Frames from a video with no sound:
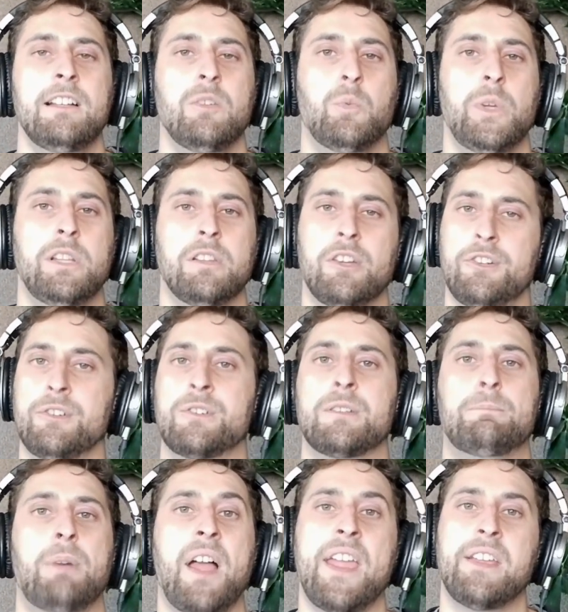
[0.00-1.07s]
We learn to
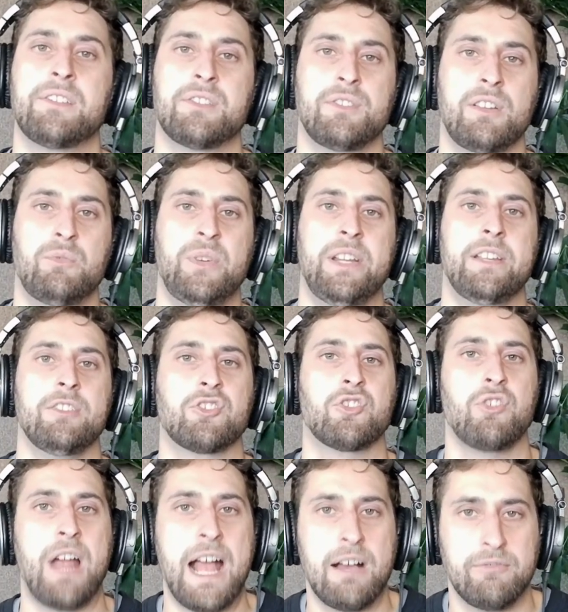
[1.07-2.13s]
bike so that we can
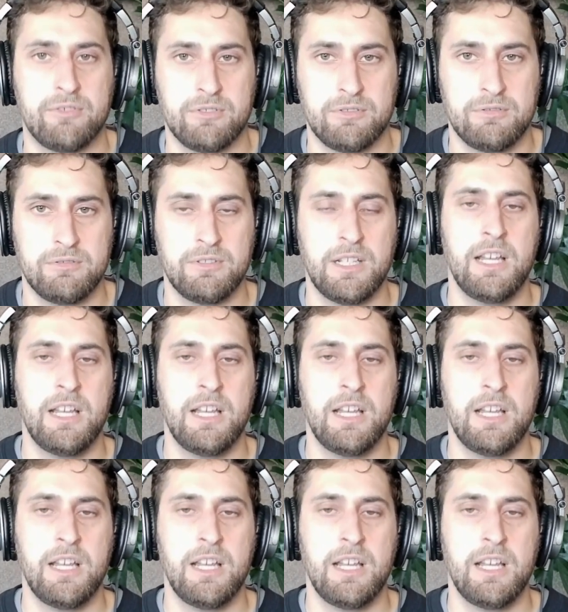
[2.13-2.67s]
travel.